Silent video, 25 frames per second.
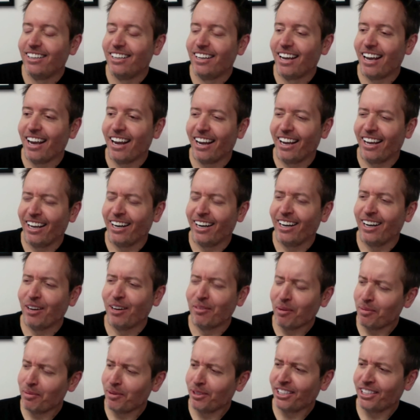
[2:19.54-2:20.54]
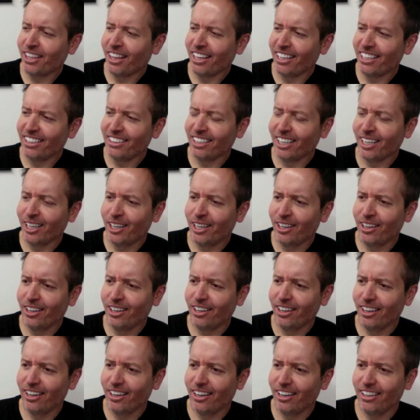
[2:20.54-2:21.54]
And I remember thinking, like,
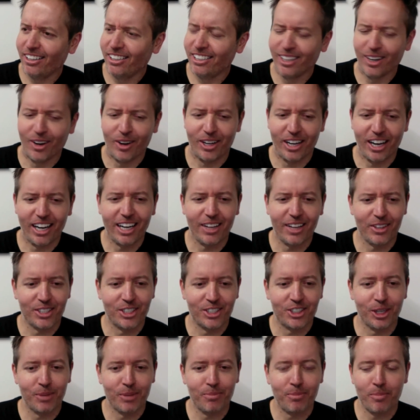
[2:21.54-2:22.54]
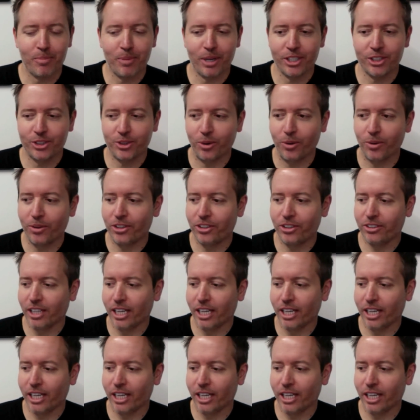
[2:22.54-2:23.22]
I kind of have this chip on my shoulder.